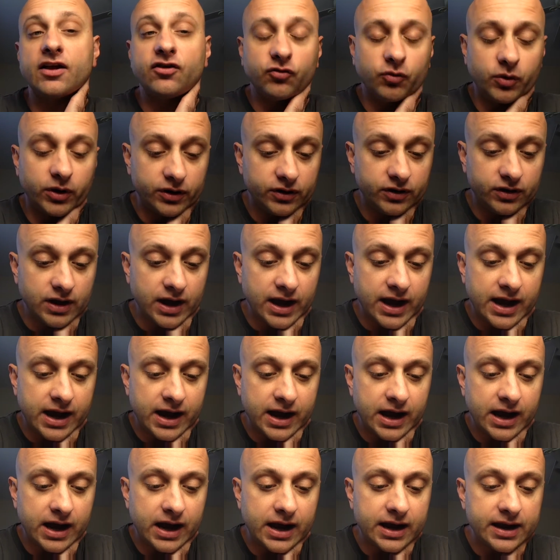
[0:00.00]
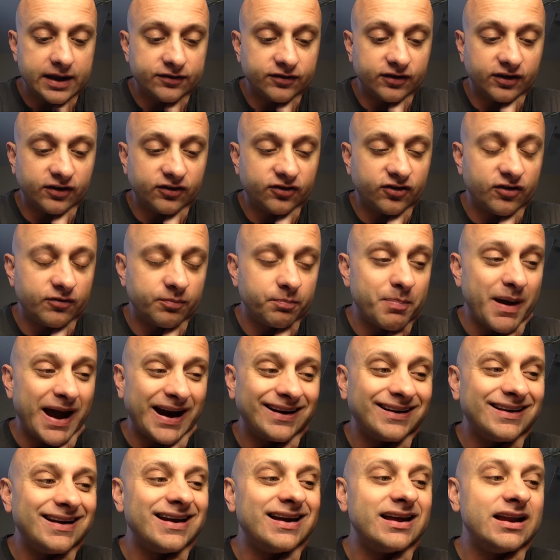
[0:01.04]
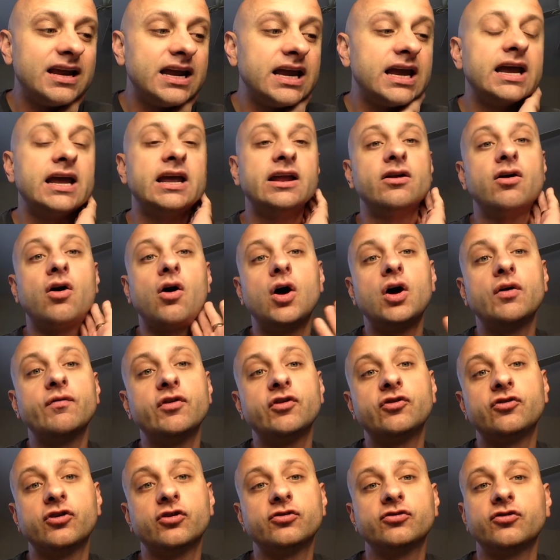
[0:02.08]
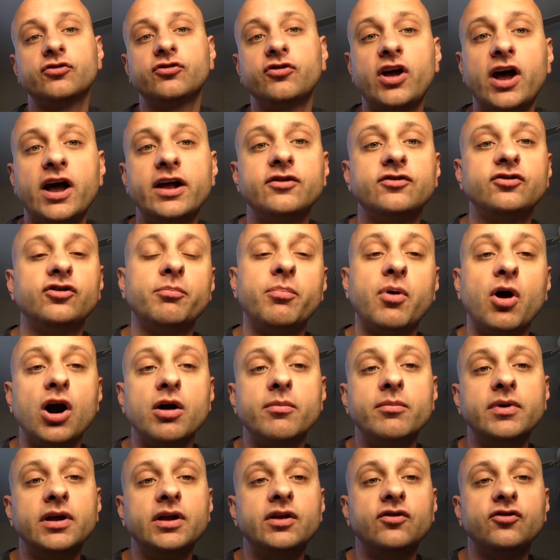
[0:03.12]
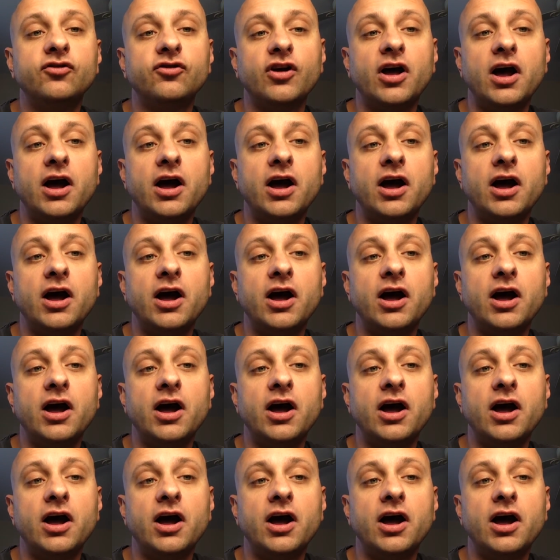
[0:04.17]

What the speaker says: what is expected in all the social science departments